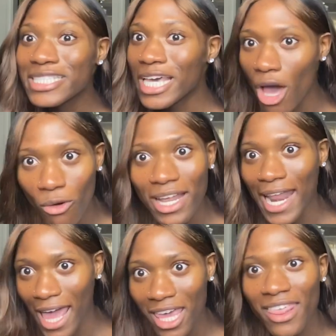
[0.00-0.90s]
on,
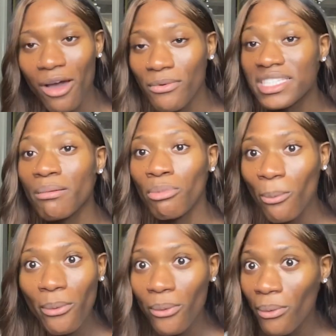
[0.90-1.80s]
there was boo
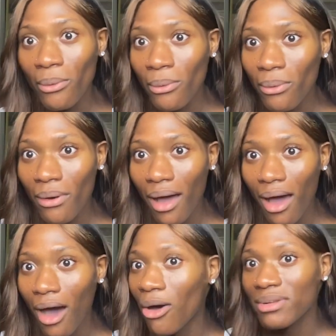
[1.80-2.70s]
boo
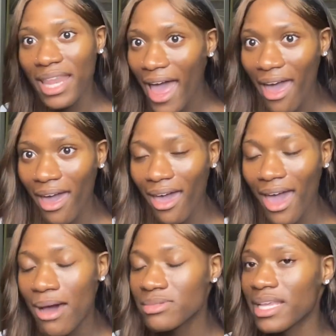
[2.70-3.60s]
on the thing.
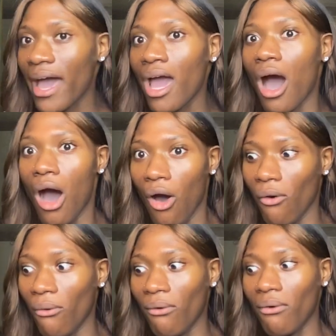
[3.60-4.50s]
I'm just like,
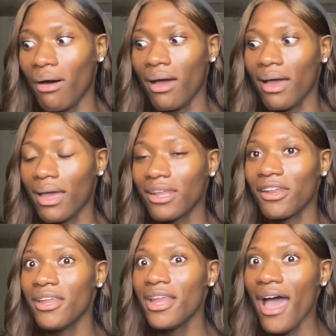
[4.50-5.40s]
oh,
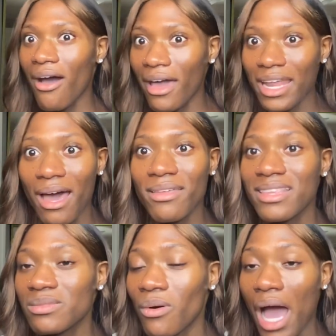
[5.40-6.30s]
no. And I, at
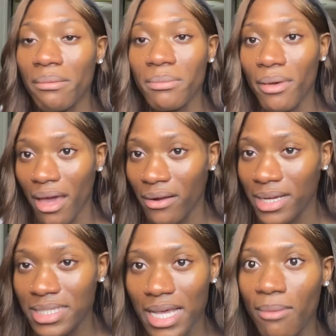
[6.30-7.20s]
this point, I'm
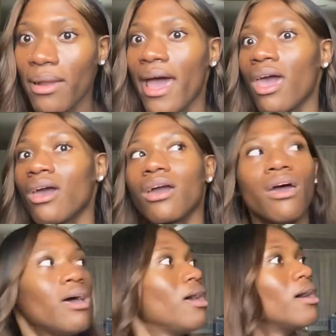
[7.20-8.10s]
embarrassed. I'm like,
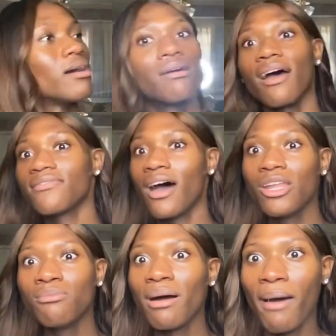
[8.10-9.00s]
girl, I thought I
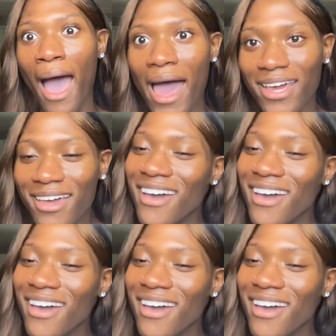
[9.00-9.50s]
knew my body.